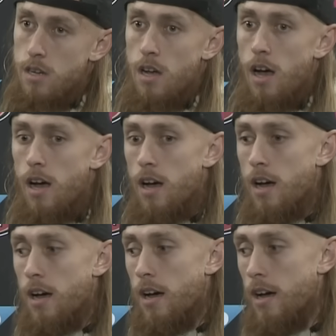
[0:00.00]

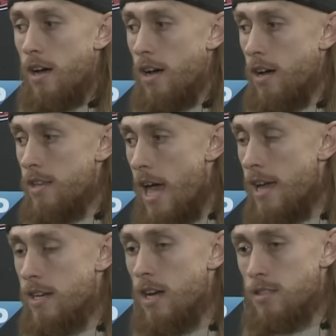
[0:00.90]
Uh, yeah,
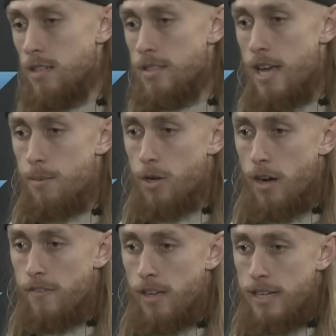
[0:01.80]
he does on tape. You know,
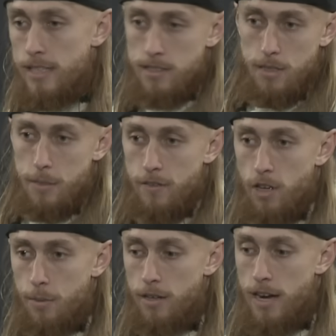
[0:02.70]
I feel like he's going to be
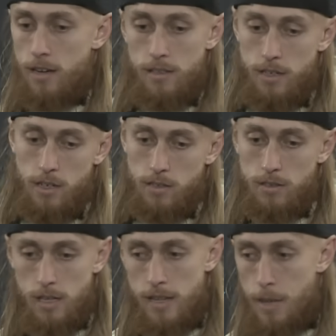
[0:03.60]
following me around. You know,
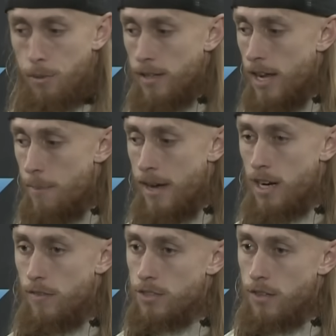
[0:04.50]
they play a lot of man
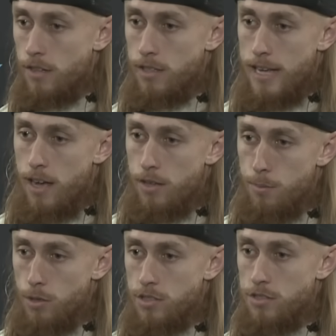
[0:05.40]
coverage on third down
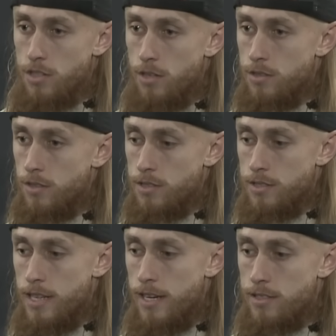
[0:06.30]
and mostly zones, first
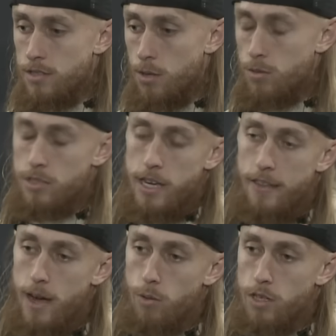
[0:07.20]
and second. So we'll see how
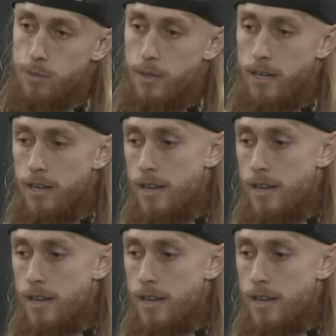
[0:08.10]
that works. But